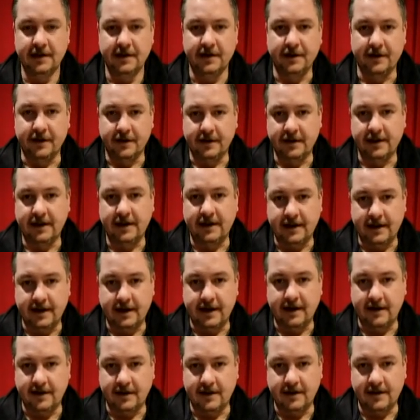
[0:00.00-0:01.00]
you're going to get
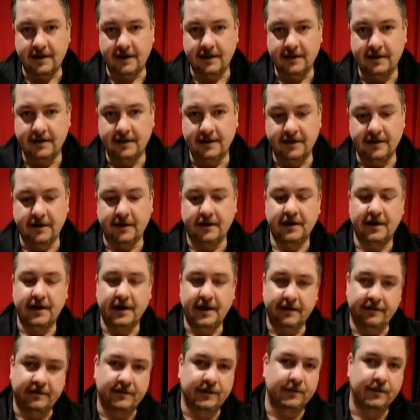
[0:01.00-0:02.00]
air in it. You're going to
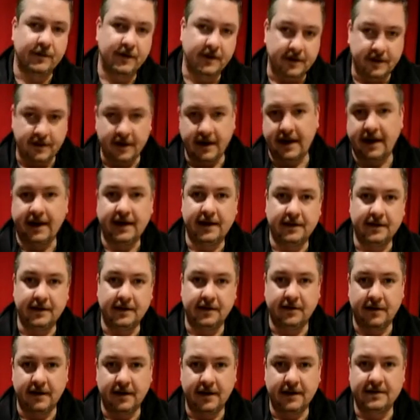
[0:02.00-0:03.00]
have to run your hand
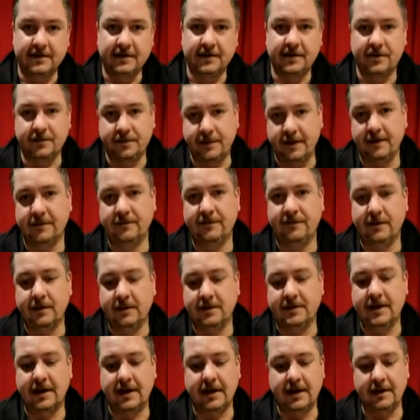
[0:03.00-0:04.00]
across it 3 or
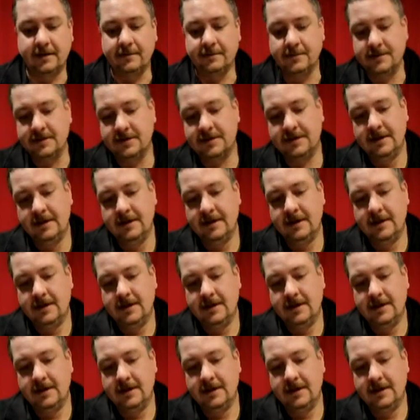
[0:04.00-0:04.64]
4 times